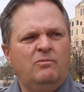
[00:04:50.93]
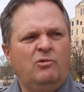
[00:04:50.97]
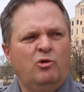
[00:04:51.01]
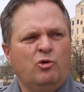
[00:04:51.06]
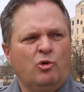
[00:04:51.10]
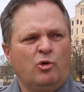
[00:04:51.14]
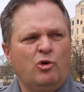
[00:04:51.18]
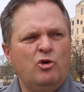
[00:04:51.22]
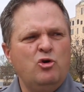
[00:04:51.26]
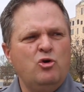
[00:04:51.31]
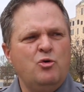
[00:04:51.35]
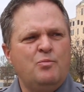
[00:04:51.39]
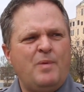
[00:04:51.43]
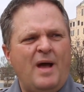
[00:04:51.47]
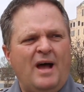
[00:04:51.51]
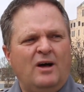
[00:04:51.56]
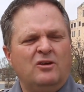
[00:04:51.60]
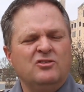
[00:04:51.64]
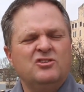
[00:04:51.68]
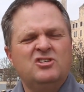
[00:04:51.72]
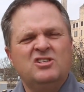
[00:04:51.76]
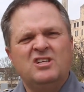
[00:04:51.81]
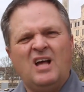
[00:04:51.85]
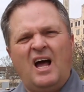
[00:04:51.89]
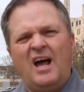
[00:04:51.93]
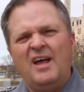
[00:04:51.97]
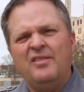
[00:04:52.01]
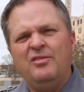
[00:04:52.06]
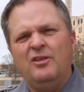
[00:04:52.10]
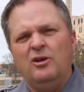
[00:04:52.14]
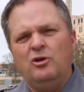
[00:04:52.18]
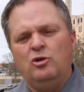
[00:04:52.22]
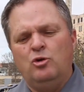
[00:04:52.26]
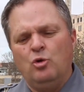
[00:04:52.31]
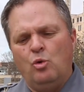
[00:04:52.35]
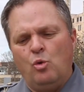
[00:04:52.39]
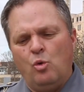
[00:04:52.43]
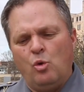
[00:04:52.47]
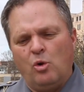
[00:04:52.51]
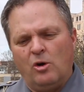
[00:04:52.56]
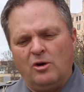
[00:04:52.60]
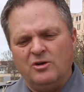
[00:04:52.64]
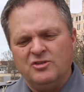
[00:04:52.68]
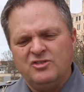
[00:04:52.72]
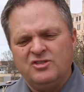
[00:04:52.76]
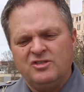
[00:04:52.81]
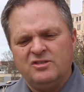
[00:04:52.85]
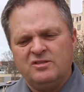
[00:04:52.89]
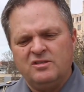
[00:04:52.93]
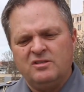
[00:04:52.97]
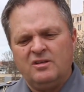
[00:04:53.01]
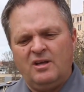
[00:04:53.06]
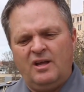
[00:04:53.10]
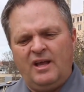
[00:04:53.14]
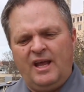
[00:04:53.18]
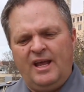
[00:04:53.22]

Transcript: group outside the doors,